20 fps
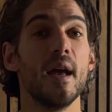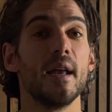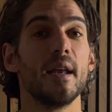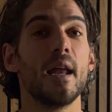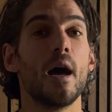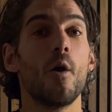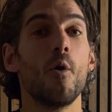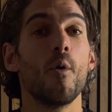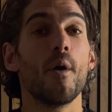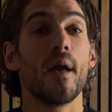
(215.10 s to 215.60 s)

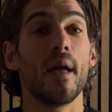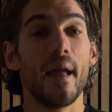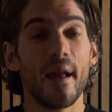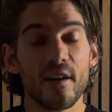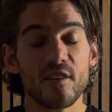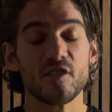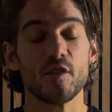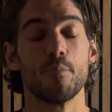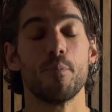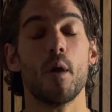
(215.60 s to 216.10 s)
Now
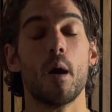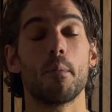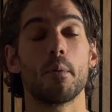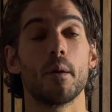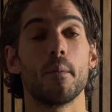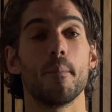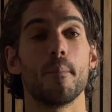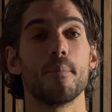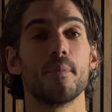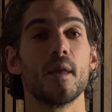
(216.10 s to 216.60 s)
here's the
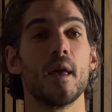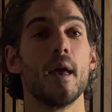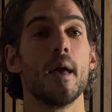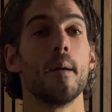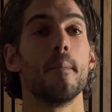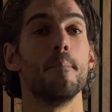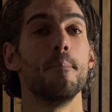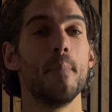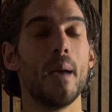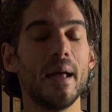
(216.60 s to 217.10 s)
problem.
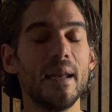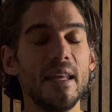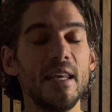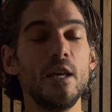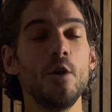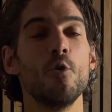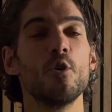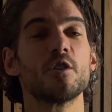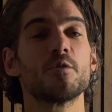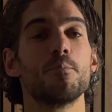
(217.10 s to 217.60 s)
Many
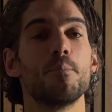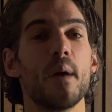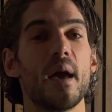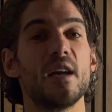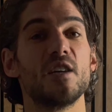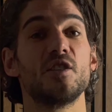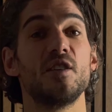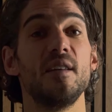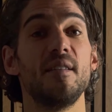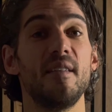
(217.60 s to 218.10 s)
US
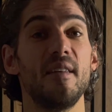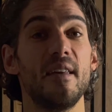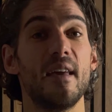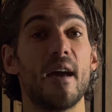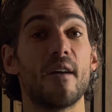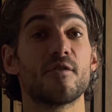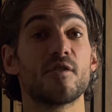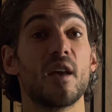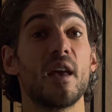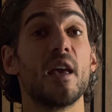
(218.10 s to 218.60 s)
based
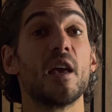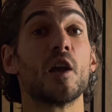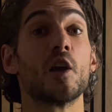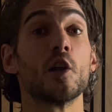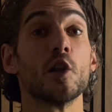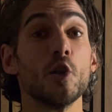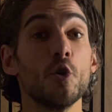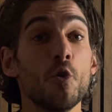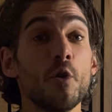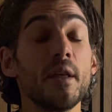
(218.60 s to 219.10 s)
ETFs,
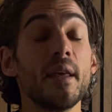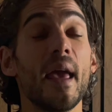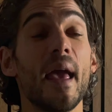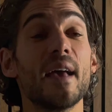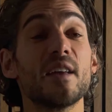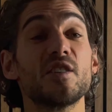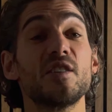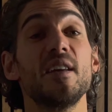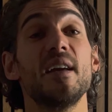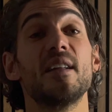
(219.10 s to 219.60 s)
including
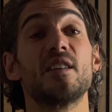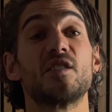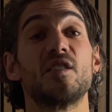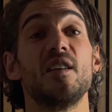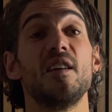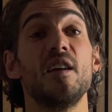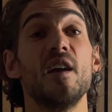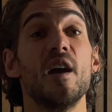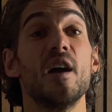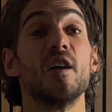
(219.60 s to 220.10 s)

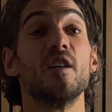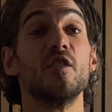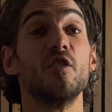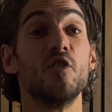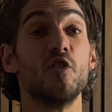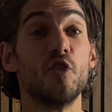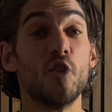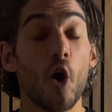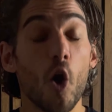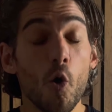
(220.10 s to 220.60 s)
SCHD,
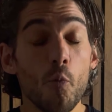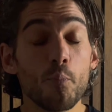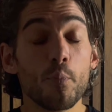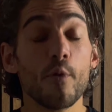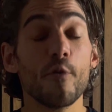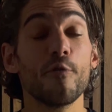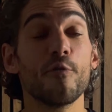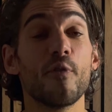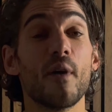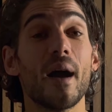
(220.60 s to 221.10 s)
don't
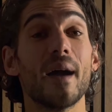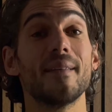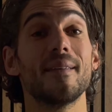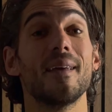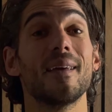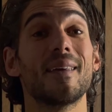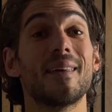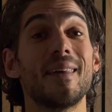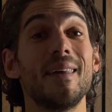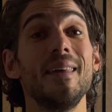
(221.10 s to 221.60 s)
provide
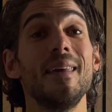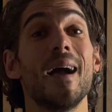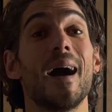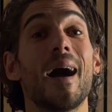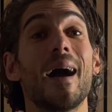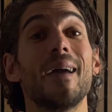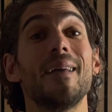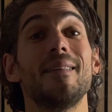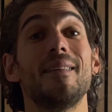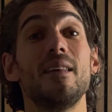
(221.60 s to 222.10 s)
a key
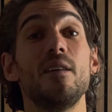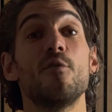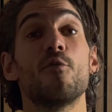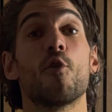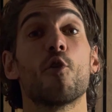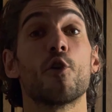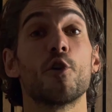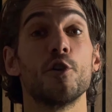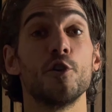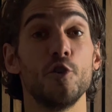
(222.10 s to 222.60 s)
ID
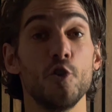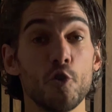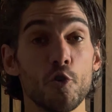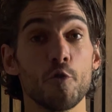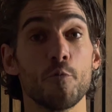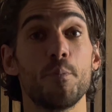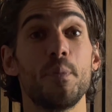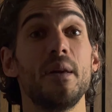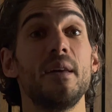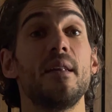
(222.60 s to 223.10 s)
for
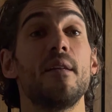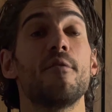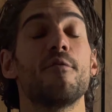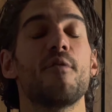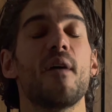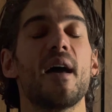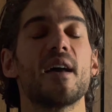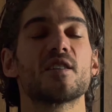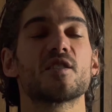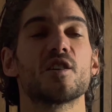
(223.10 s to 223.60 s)
European
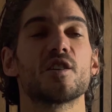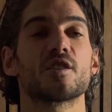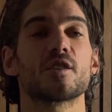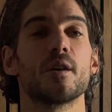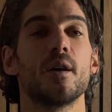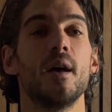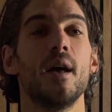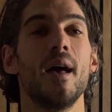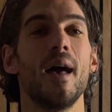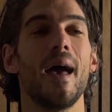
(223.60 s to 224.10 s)
investors.
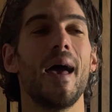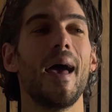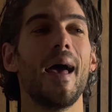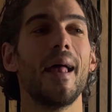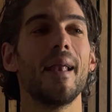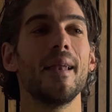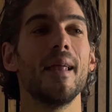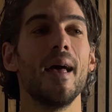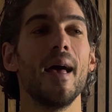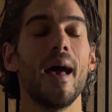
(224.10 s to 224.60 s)

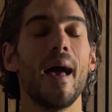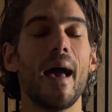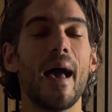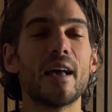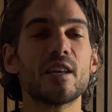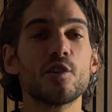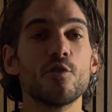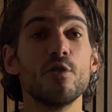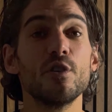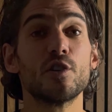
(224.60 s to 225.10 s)
And
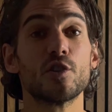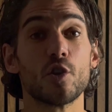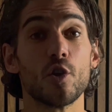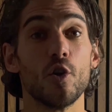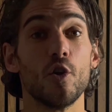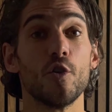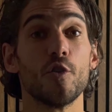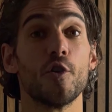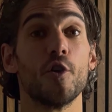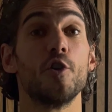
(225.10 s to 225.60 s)
as a
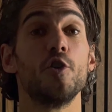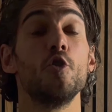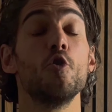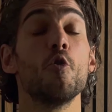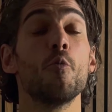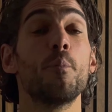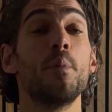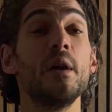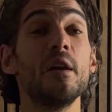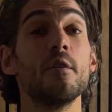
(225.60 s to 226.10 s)
result,
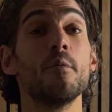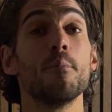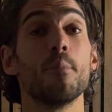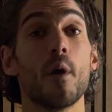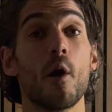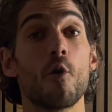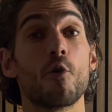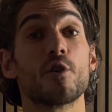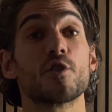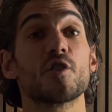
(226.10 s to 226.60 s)
European
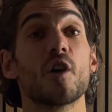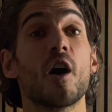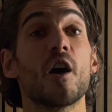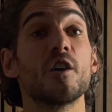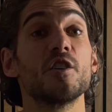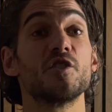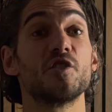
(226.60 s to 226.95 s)
brokers are